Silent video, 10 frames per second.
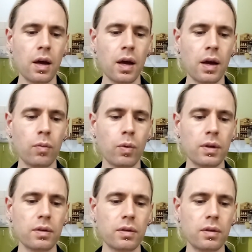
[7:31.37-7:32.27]
And
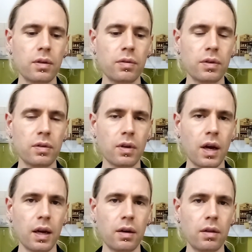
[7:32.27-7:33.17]
once you've
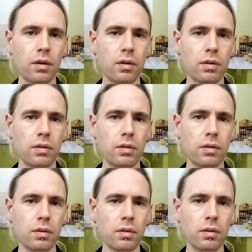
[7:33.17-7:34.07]
assigned
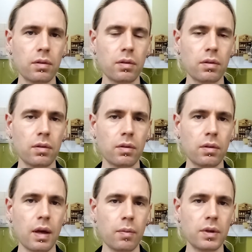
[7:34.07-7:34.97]

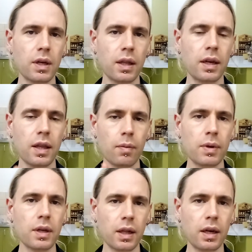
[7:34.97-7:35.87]
that
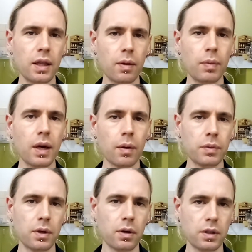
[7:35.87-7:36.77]
modality then becomes
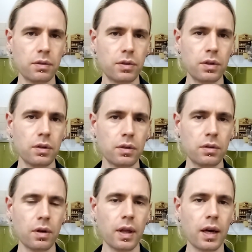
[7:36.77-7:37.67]
an octave too.
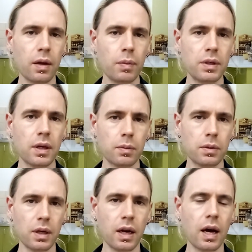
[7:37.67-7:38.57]
So that can be doubled
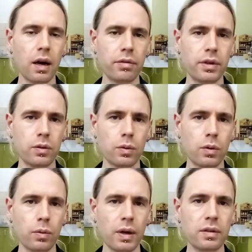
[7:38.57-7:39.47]
and half, and it will
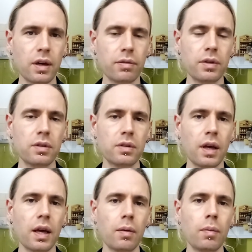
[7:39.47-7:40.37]
always have the
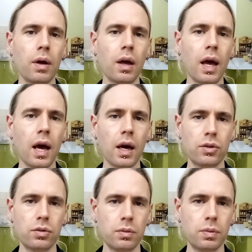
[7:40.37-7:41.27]
same
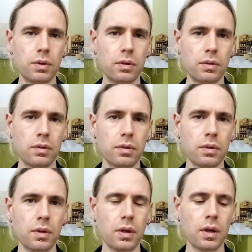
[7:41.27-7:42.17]
attributes.
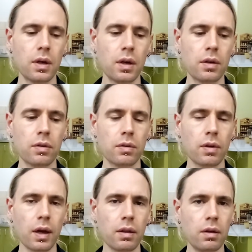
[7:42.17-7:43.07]
So it's
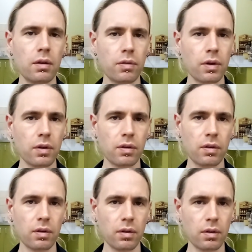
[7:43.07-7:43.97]
like the
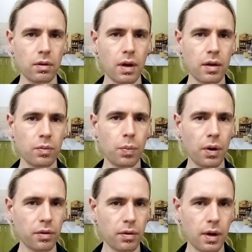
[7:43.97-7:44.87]
universe has
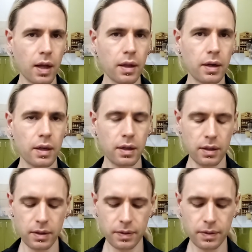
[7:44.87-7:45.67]
personality,